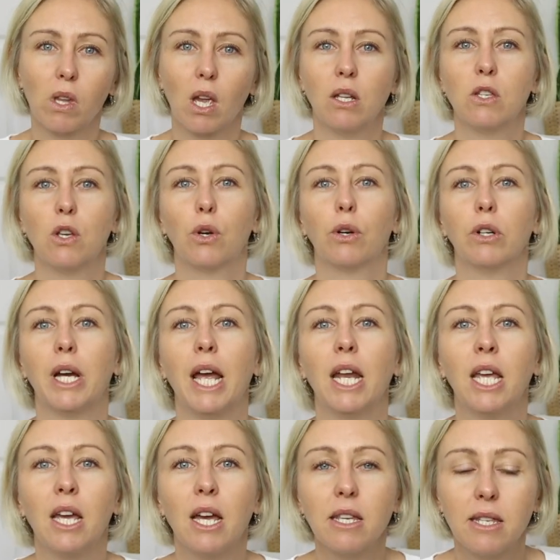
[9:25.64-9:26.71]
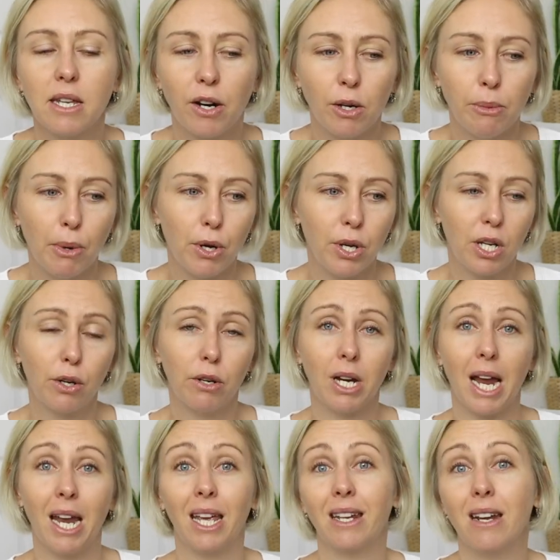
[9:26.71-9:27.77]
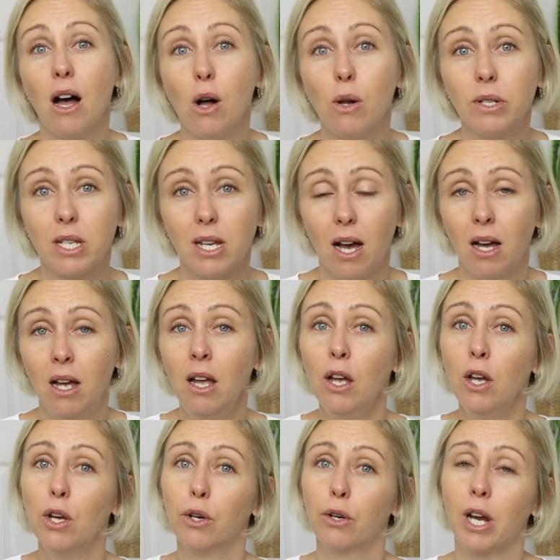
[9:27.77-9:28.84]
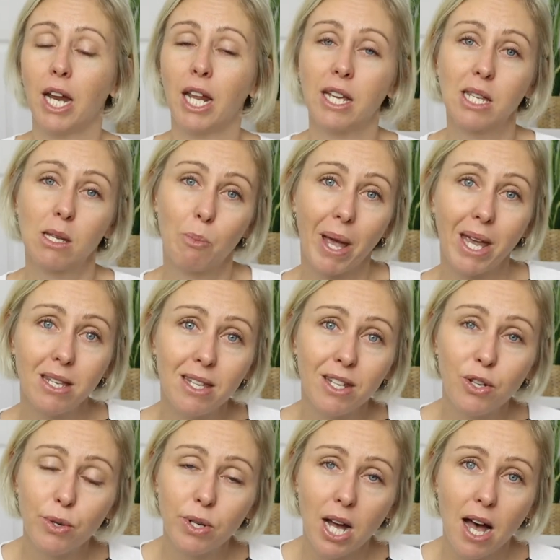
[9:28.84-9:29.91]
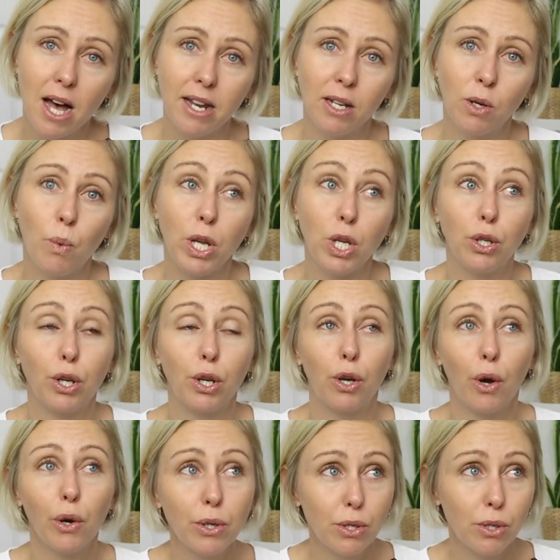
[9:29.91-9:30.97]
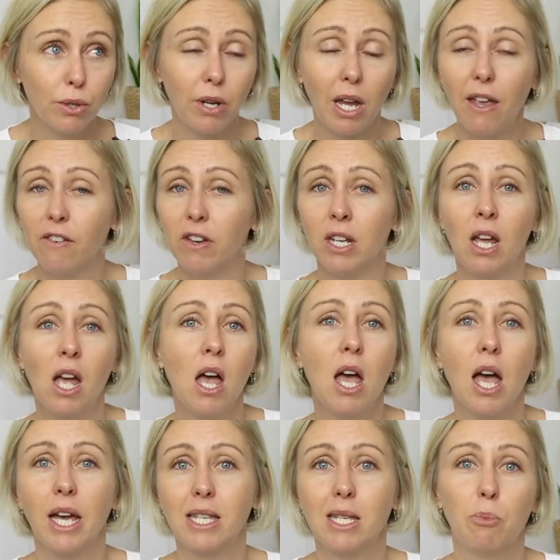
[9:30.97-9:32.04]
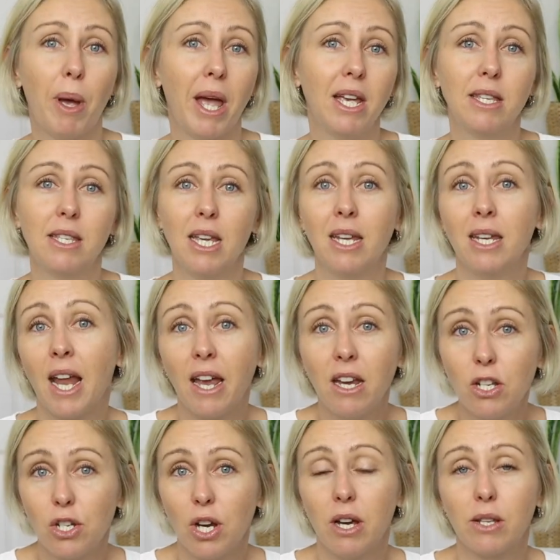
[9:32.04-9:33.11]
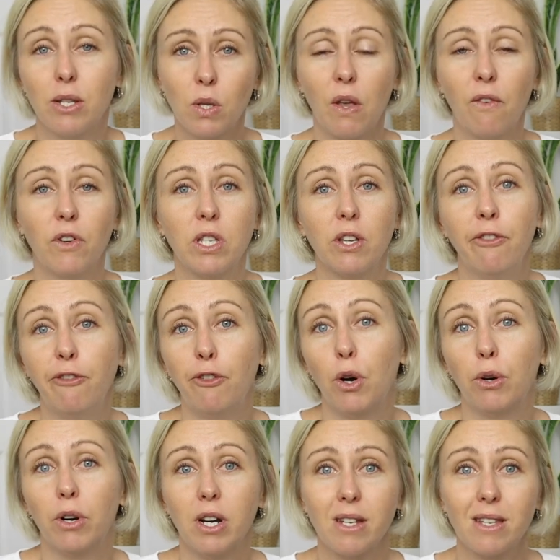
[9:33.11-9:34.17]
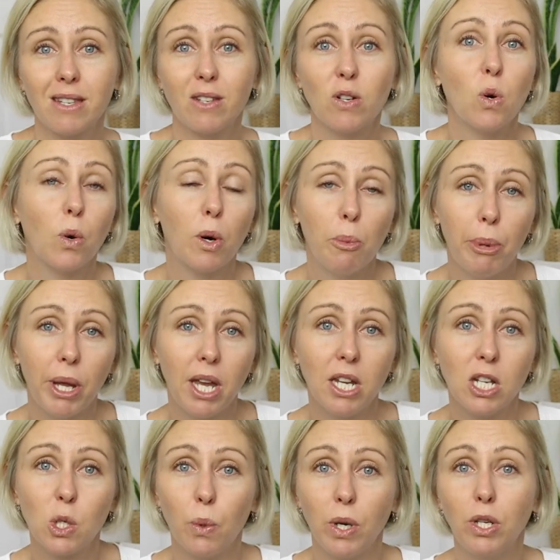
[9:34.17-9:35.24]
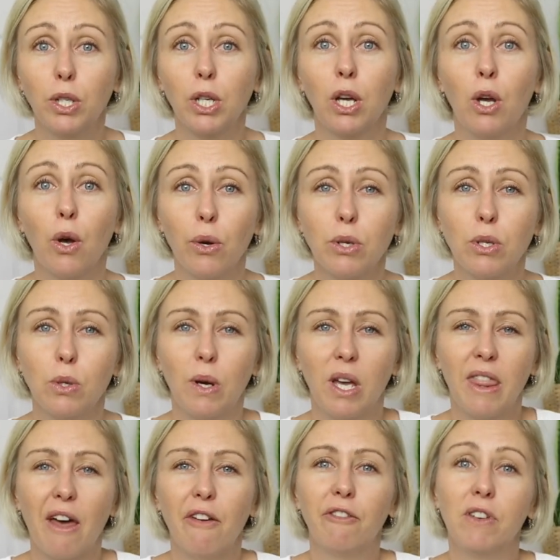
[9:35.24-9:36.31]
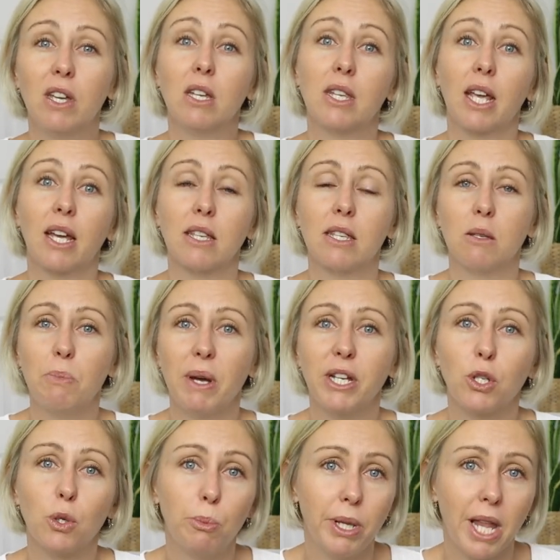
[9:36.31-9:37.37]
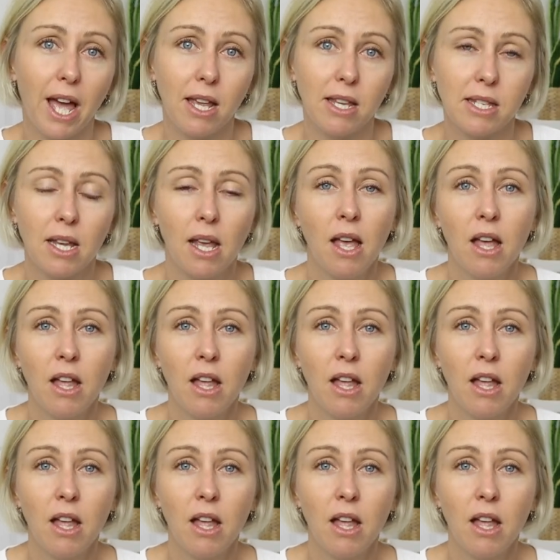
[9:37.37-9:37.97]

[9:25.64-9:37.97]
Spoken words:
And so creating a ceremony, creating an altar, creating a space in your garden where you can go to, even a space in nature, so if it's a forest or a beach where you can go to and that feels like a special place